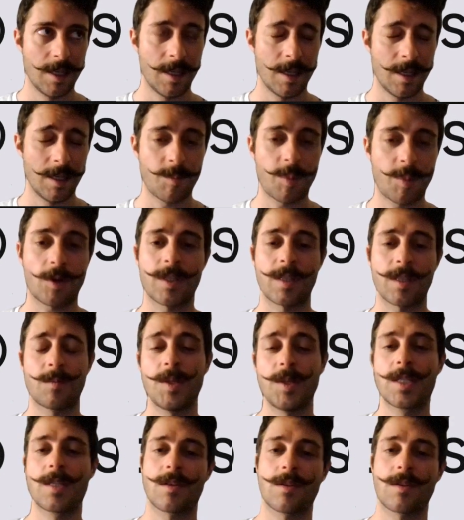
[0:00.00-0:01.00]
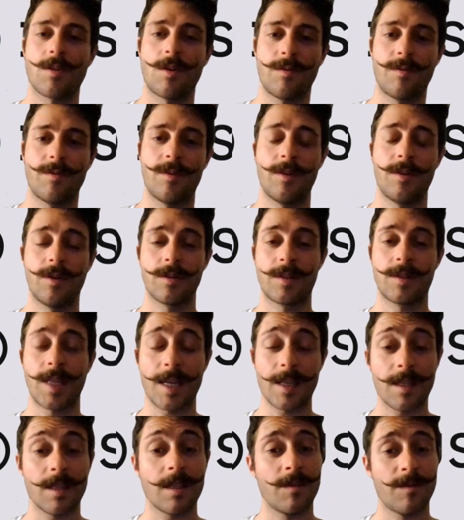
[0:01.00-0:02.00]
important pieces of
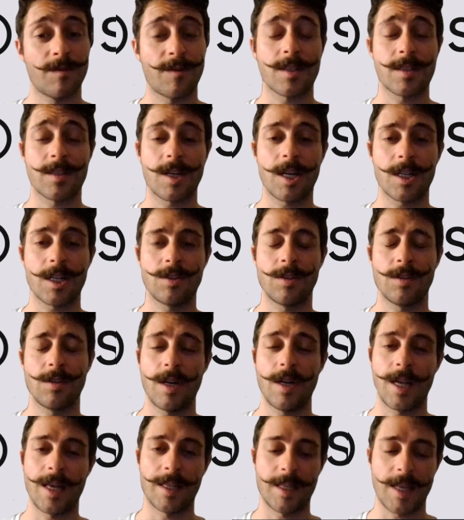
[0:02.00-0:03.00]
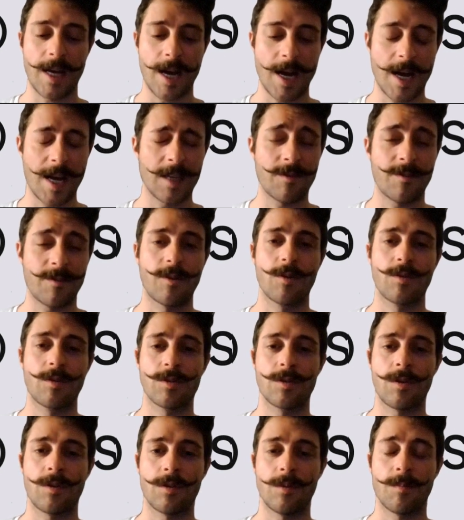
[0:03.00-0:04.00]
tech infrastructure and a high
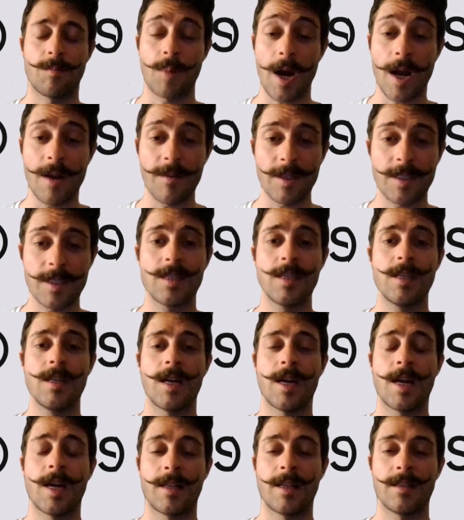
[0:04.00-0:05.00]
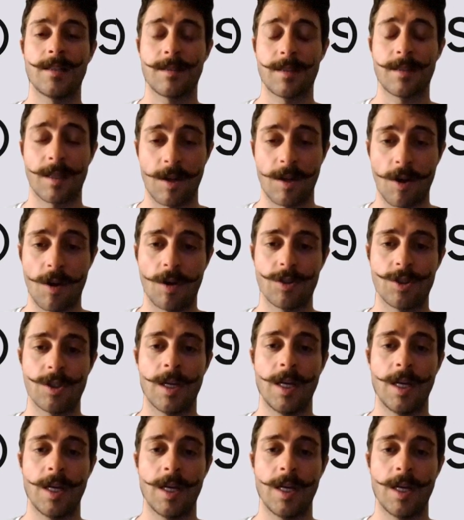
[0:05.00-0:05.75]
focus on privacy and technology.